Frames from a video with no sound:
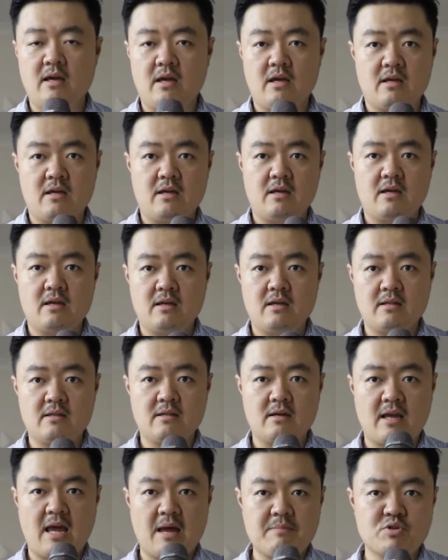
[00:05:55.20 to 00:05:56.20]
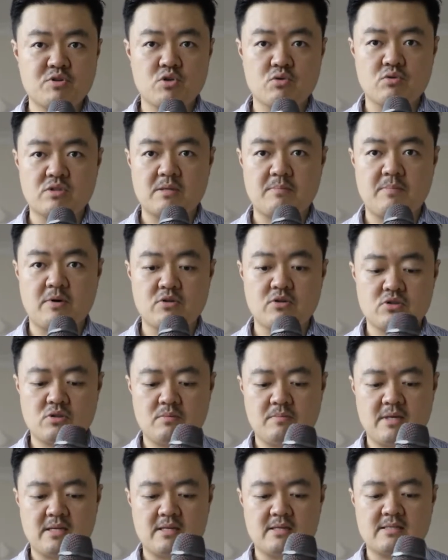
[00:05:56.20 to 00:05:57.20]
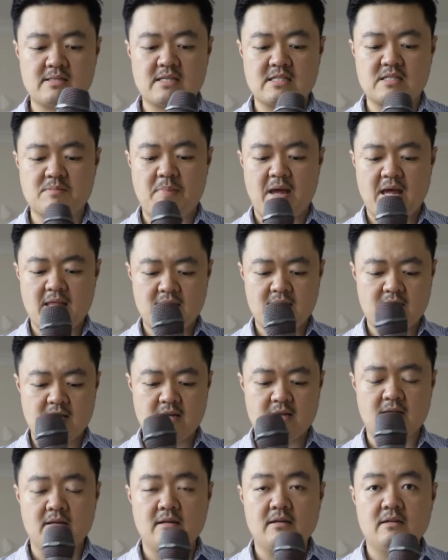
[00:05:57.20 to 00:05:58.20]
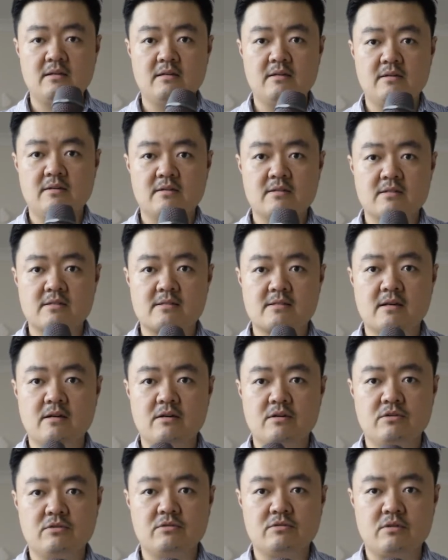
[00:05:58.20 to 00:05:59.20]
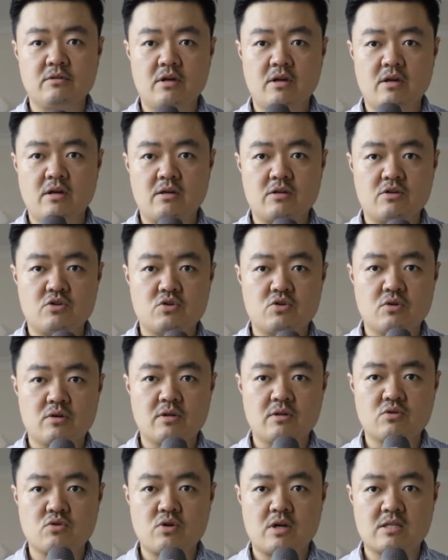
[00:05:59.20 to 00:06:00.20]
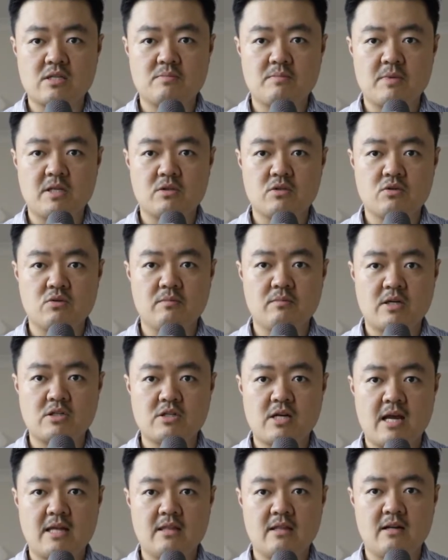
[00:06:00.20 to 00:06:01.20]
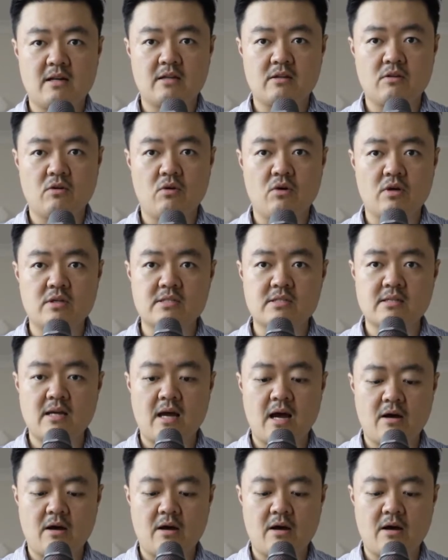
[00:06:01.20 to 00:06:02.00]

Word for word: A, eh, the capsule is supposed to be suspended, so it shouldn't transmit too much handling noise.